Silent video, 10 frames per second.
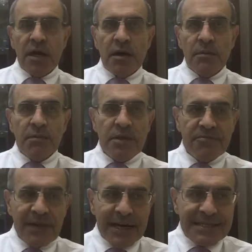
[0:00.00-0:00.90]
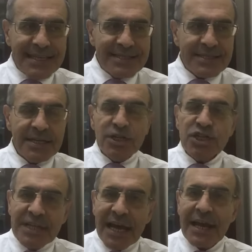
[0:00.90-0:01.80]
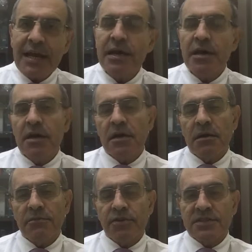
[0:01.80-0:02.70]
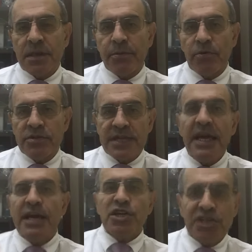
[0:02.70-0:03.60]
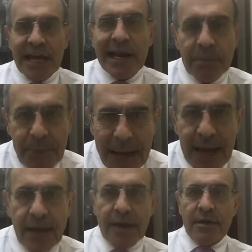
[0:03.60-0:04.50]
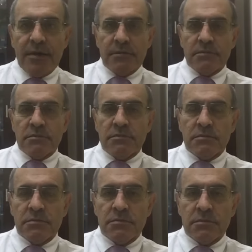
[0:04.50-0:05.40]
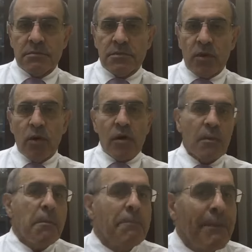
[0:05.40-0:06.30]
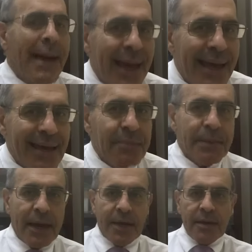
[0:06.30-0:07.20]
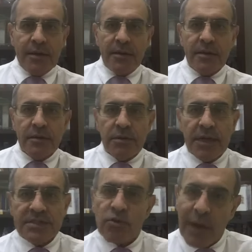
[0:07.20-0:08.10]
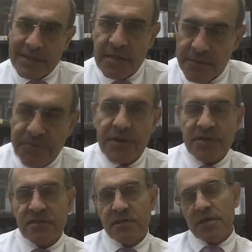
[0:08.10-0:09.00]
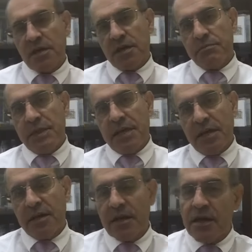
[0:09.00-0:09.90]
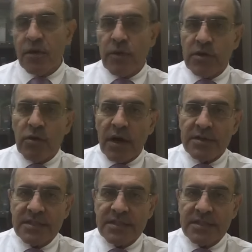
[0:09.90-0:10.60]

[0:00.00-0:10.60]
The fact that shall, for example, when you say shall pay or may pay, that's quite a different in meaning when you are